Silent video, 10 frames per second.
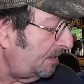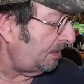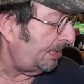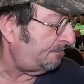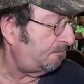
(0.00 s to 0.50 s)
my
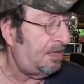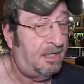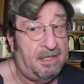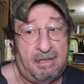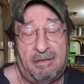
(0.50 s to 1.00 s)
life,
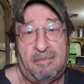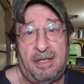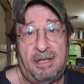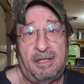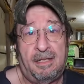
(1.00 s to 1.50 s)

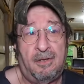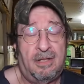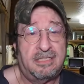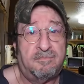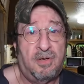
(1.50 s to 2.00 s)
you know,
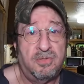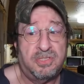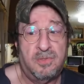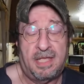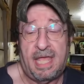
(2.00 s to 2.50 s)
as
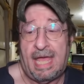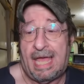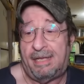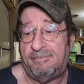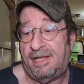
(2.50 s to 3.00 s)
opposed to a
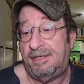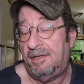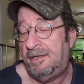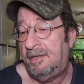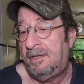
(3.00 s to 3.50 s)
cat, but
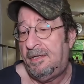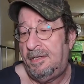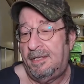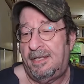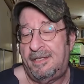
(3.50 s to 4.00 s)

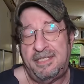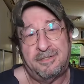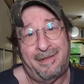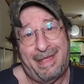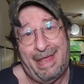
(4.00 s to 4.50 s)

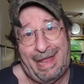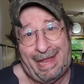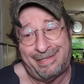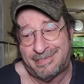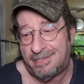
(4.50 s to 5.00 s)
these are my
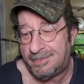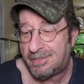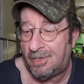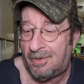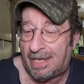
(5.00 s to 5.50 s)
cats,
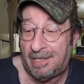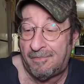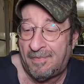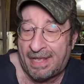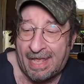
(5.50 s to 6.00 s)
so I love my